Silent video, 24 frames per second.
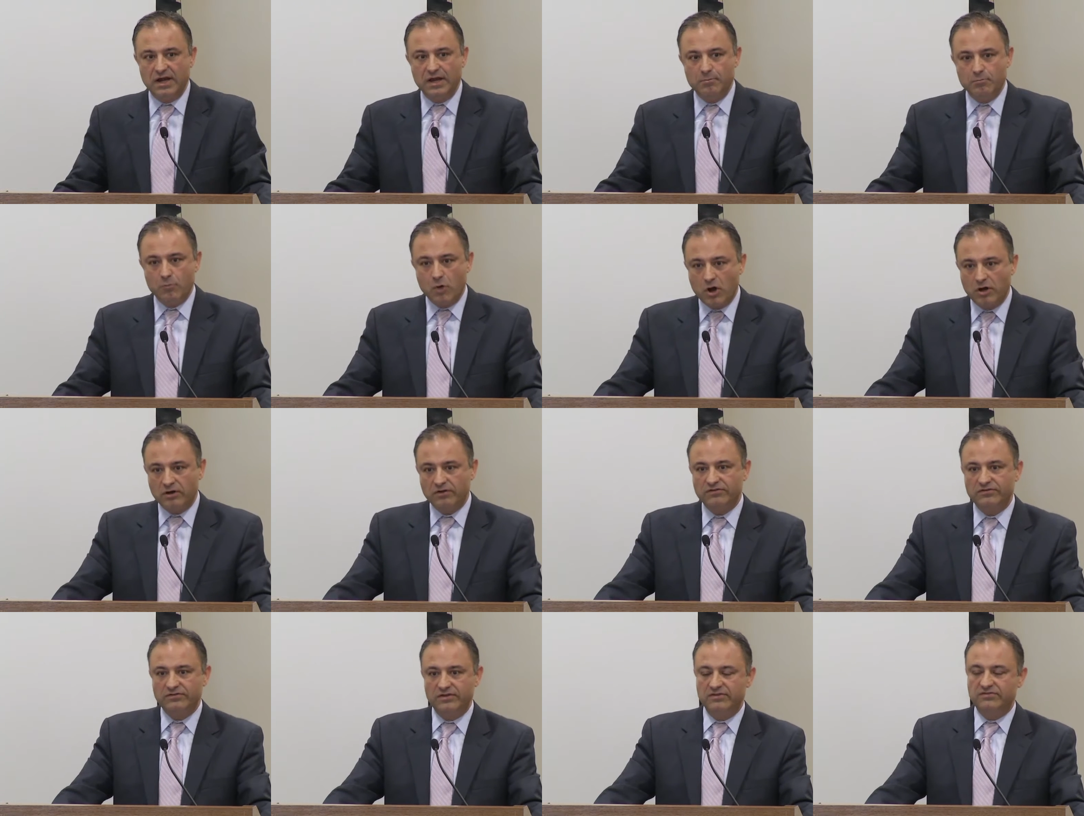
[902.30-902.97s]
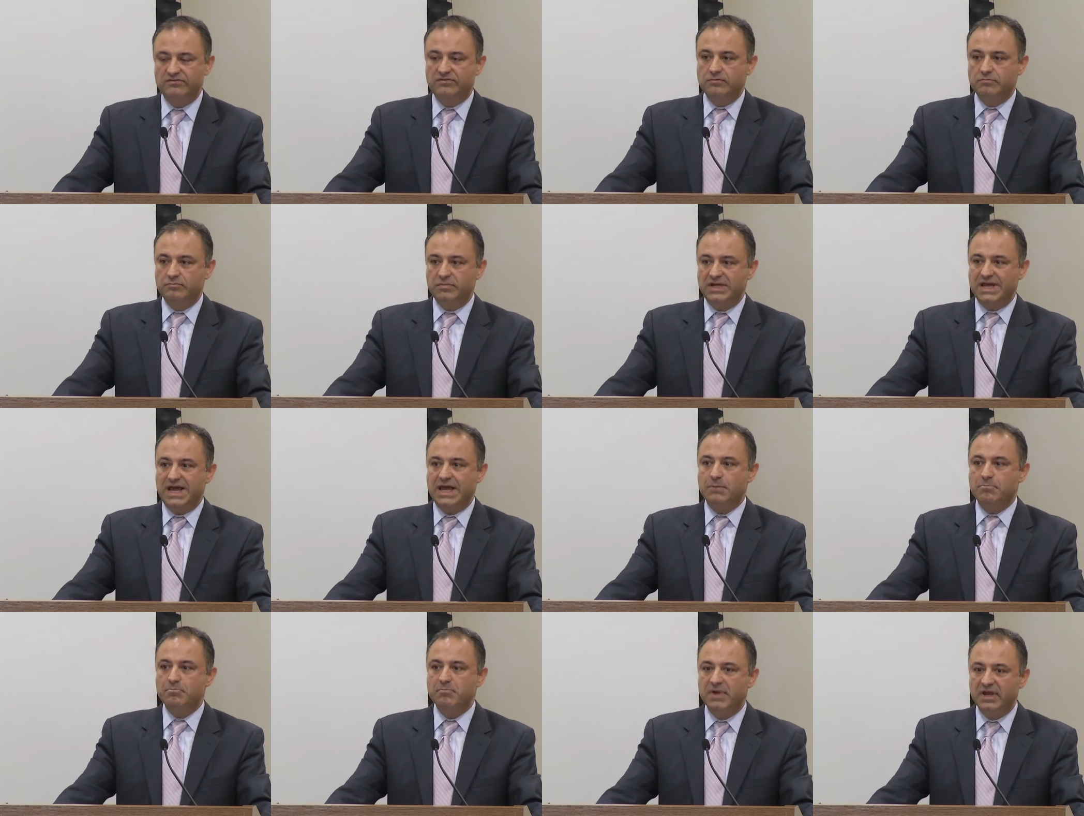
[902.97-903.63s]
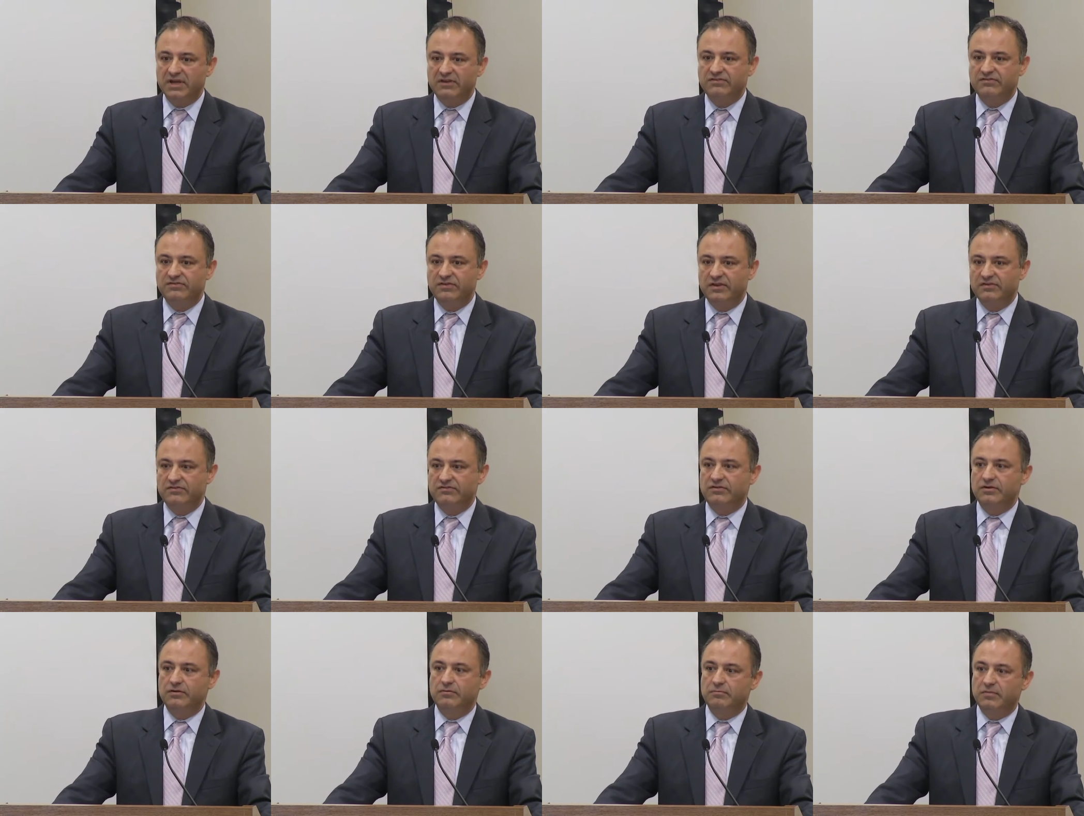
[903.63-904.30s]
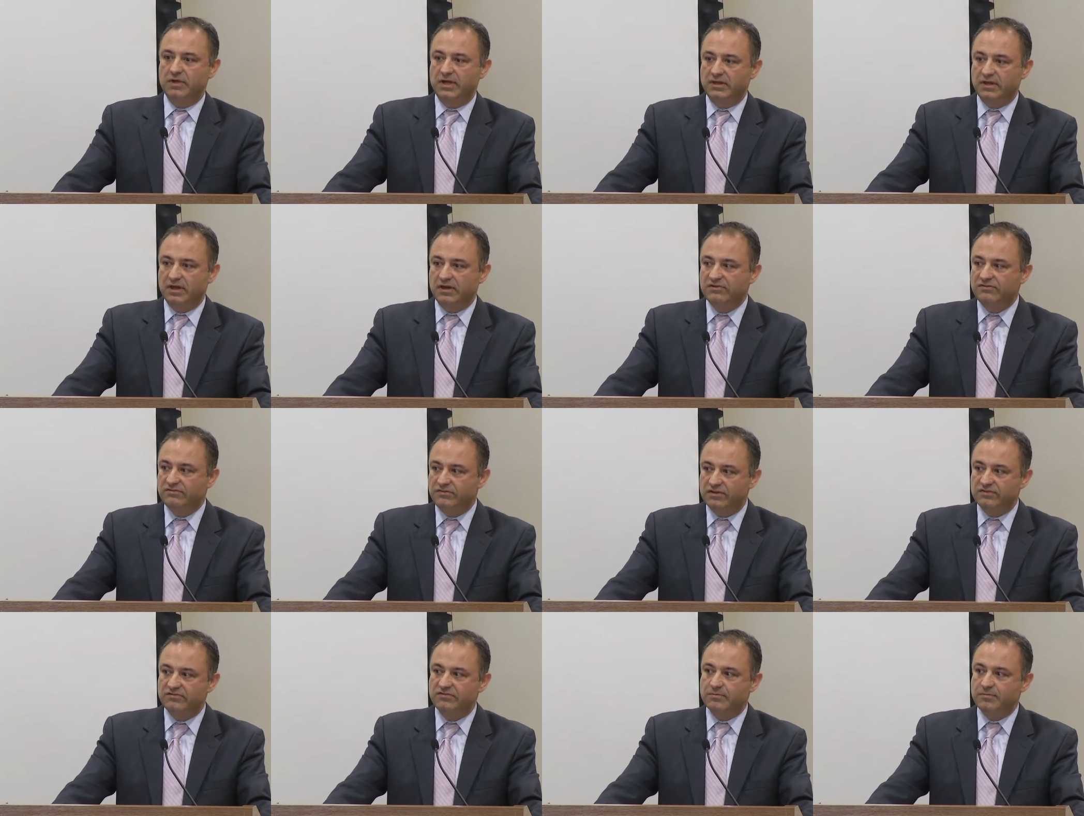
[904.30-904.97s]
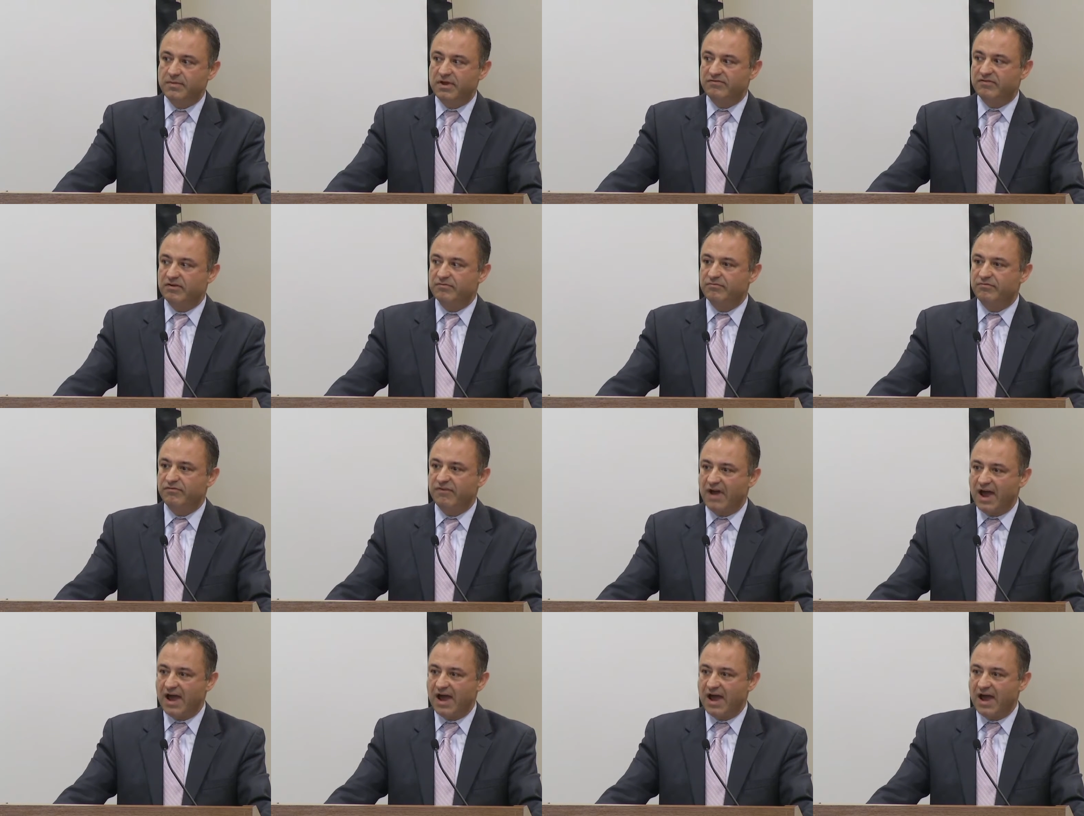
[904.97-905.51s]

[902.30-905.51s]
a model system be a mixed system and that a system have a